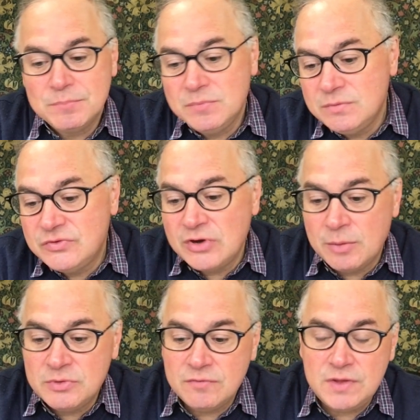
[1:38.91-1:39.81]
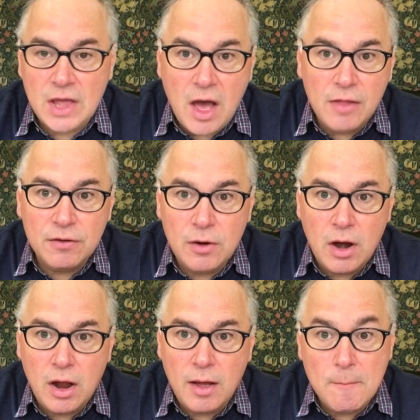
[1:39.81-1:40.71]
in terms of the
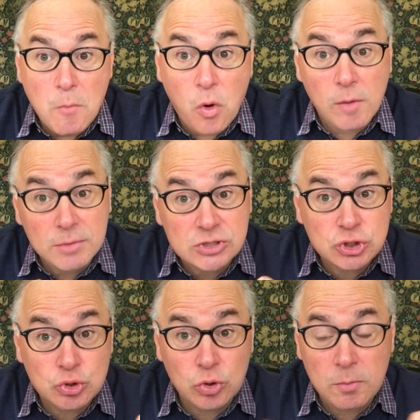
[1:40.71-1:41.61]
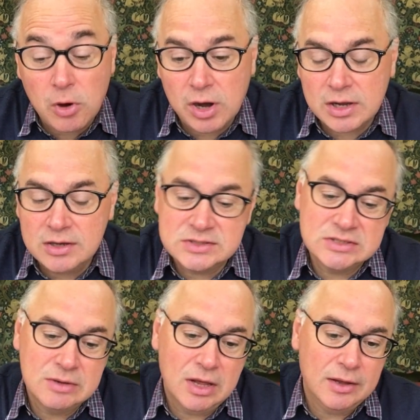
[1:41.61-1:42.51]
other uh, more mature
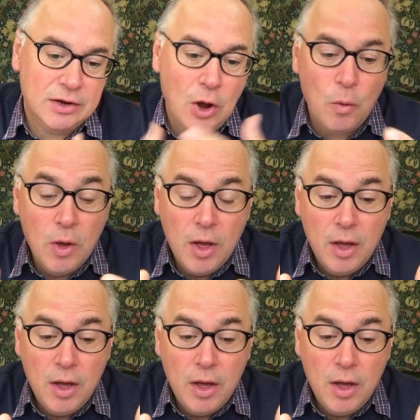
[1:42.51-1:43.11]
markets, uh, you know,